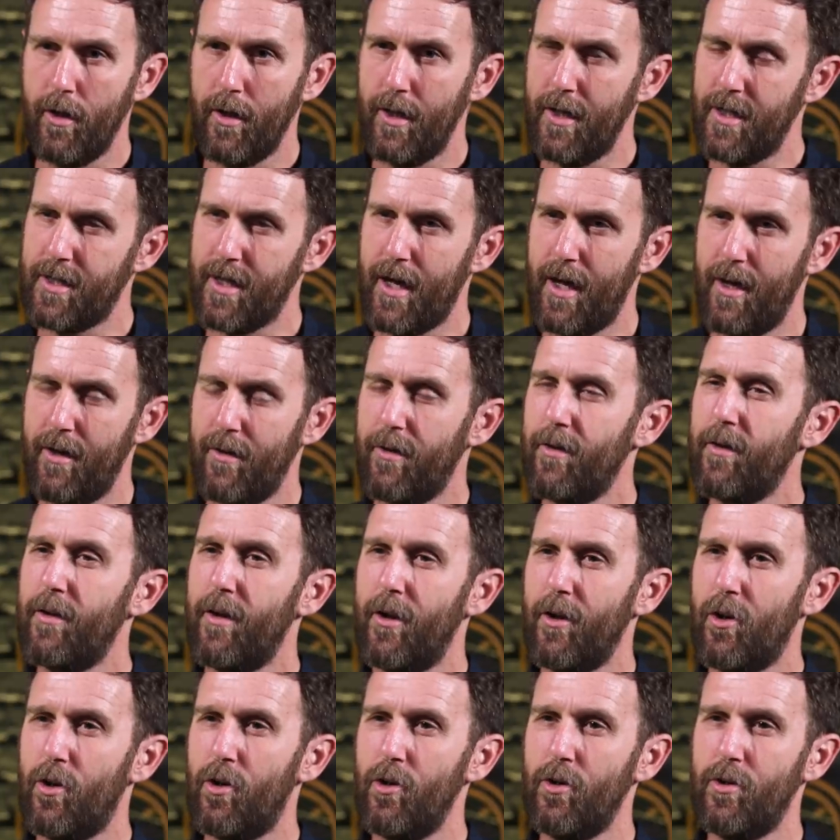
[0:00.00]
Is that
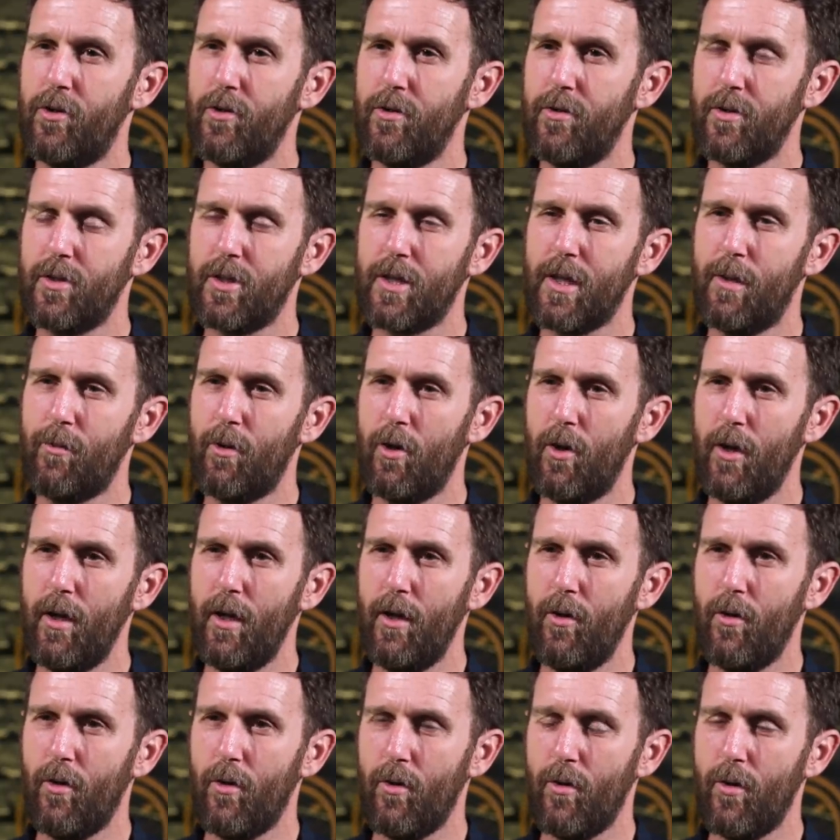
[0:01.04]
a good summary,
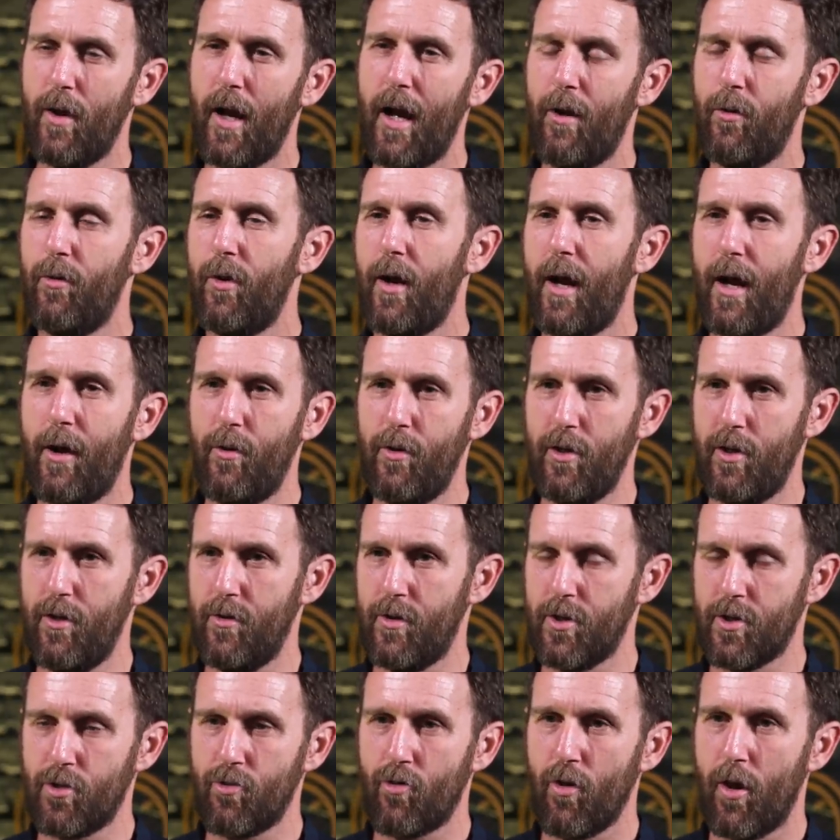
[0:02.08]
or how, how would you
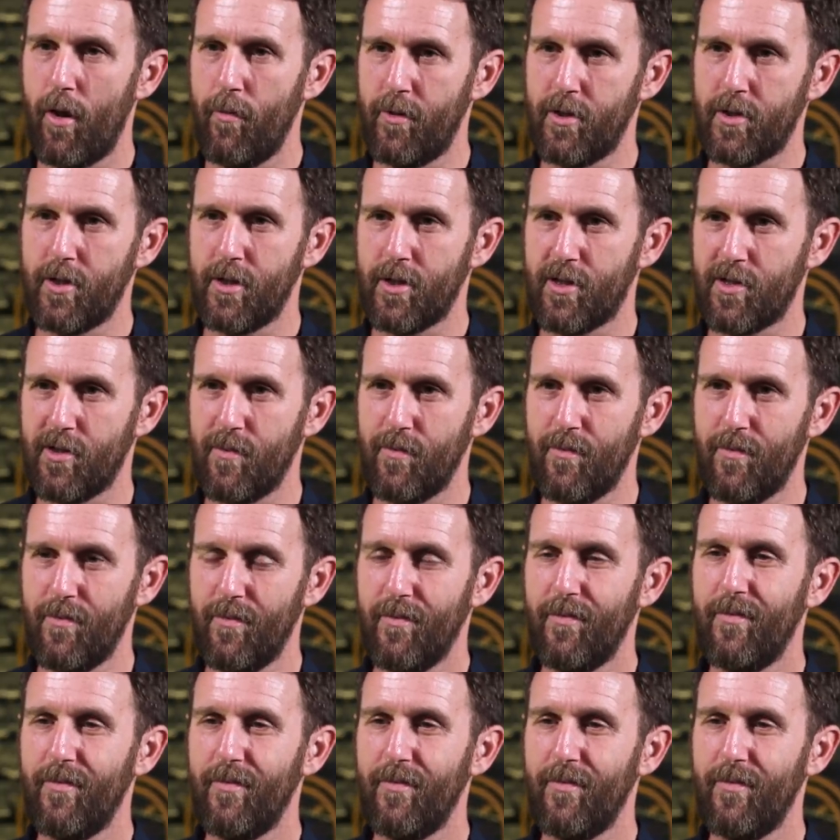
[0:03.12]
describe the system?